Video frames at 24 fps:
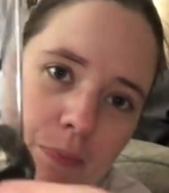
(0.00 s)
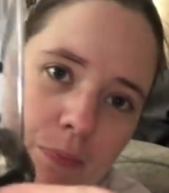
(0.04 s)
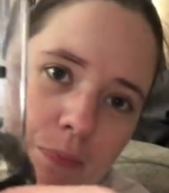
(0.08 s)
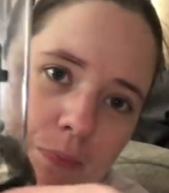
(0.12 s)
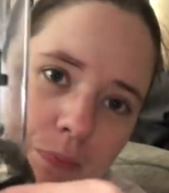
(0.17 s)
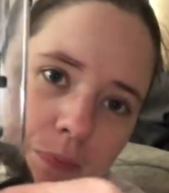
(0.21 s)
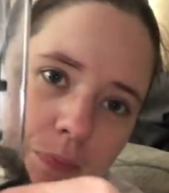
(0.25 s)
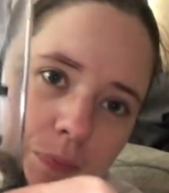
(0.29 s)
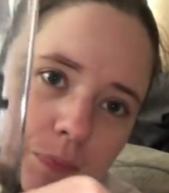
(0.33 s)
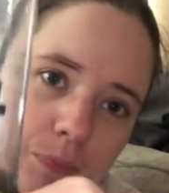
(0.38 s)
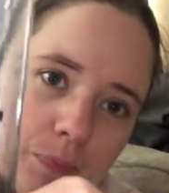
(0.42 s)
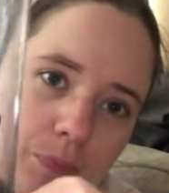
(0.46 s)

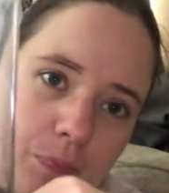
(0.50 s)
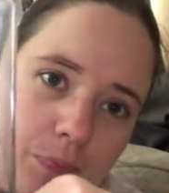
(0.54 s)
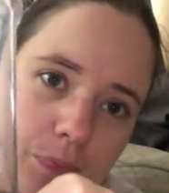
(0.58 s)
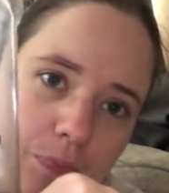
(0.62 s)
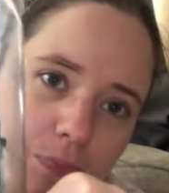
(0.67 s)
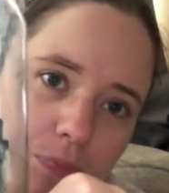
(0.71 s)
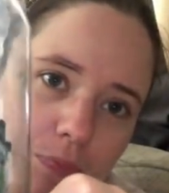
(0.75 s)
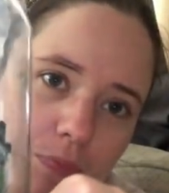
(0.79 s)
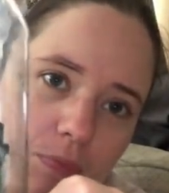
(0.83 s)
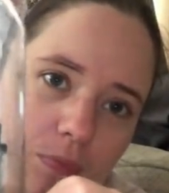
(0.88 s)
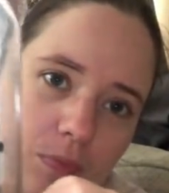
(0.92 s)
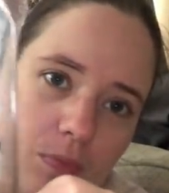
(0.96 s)

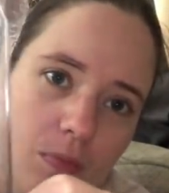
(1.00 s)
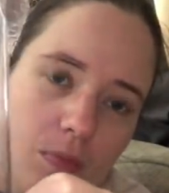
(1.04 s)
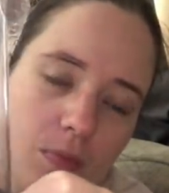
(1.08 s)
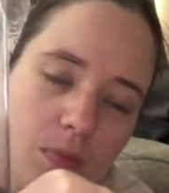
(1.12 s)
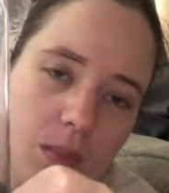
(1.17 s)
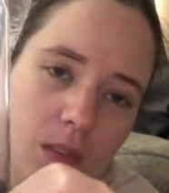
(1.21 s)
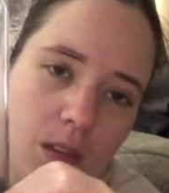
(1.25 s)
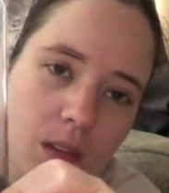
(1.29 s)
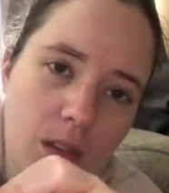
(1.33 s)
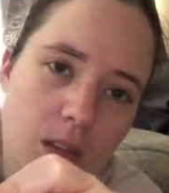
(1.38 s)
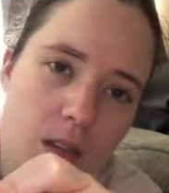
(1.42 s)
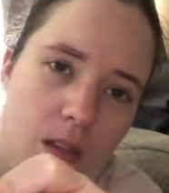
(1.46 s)

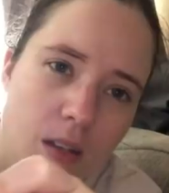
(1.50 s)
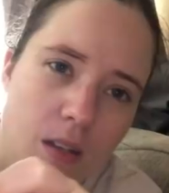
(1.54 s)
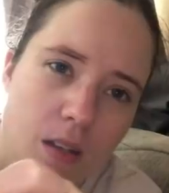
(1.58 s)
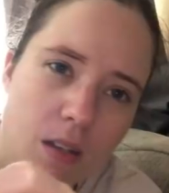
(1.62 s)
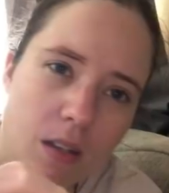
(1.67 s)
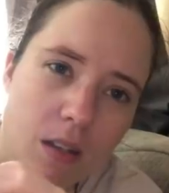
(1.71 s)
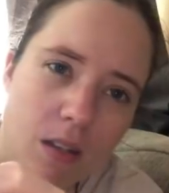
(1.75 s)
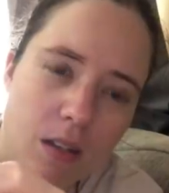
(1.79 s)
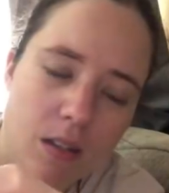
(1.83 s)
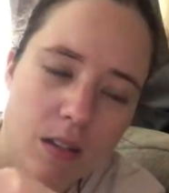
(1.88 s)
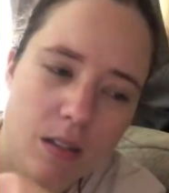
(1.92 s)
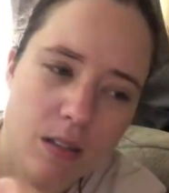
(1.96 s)

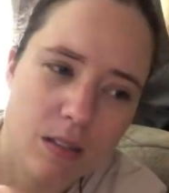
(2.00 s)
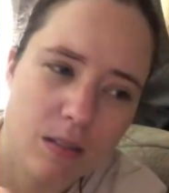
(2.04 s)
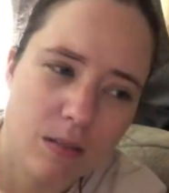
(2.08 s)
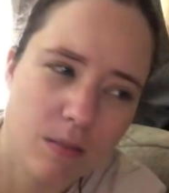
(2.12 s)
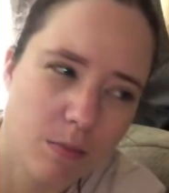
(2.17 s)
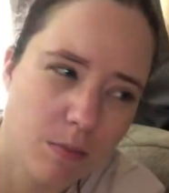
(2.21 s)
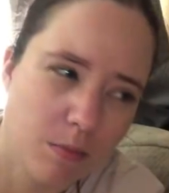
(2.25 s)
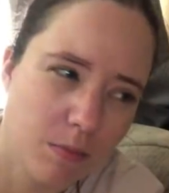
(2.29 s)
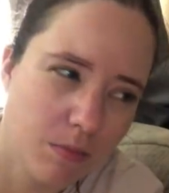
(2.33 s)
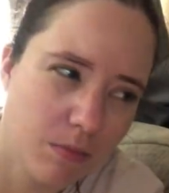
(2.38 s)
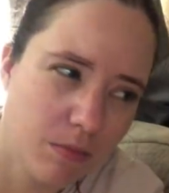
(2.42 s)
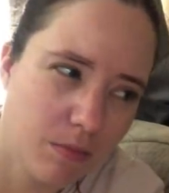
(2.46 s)

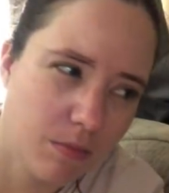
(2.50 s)
[no speech]